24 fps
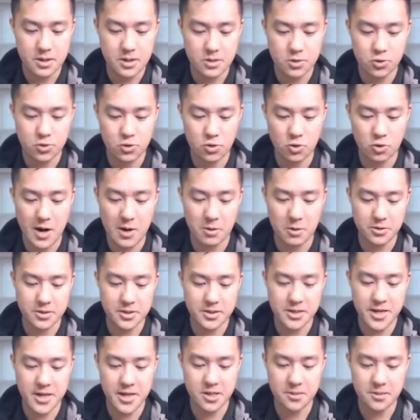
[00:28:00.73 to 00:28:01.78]
Drought.
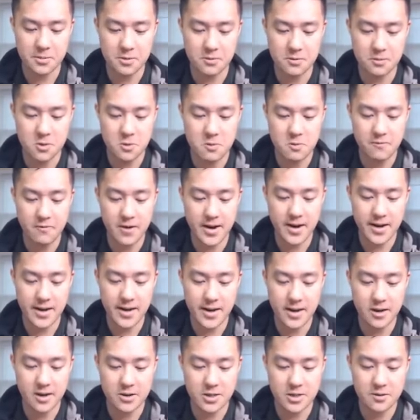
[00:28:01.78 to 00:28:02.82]
Attach up to two fighting
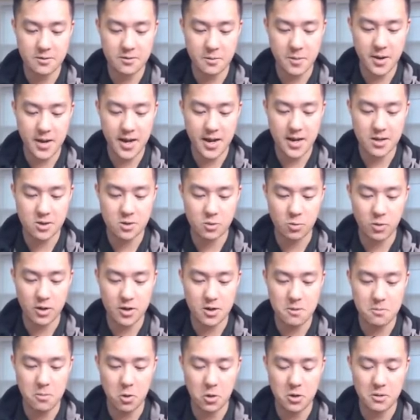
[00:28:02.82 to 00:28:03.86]
energies from your hand to one of
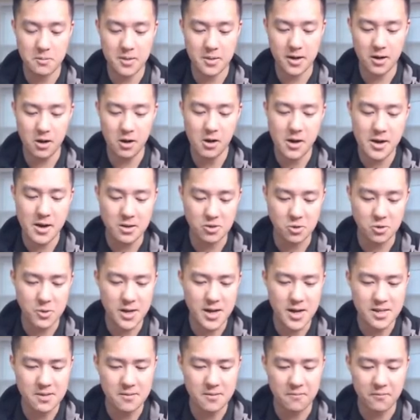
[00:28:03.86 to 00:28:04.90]
your Pokemon. Okay, so we
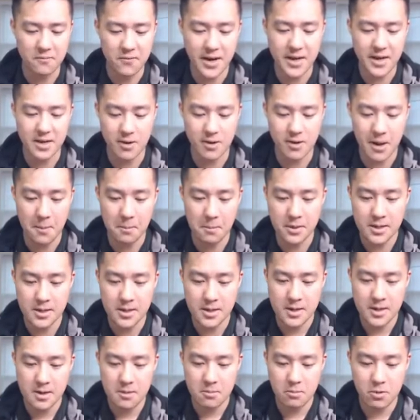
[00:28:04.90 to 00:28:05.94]
got some fighting ramp.
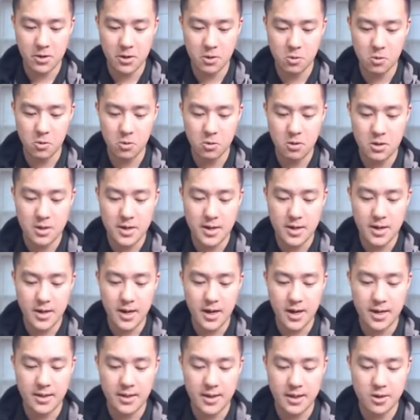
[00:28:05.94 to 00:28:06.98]
Pretty cool.
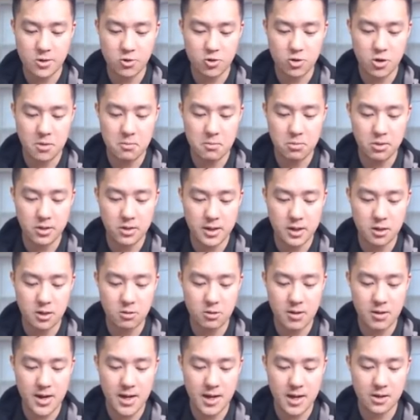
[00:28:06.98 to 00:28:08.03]
And then Trembling
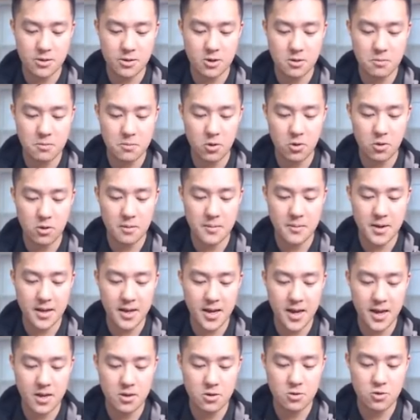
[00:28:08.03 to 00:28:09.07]
Ground. Your Pokemon
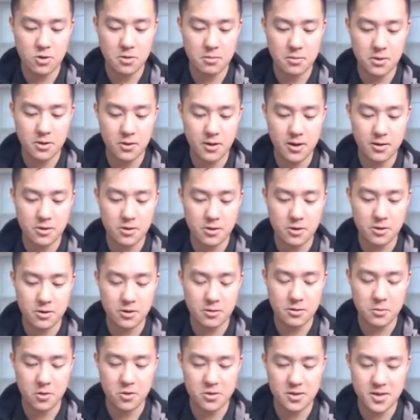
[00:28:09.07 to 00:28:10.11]
can't use Trembling Ground during your
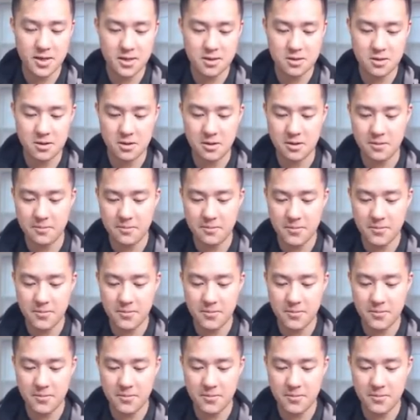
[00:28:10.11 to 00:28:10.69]
opponent's next turn.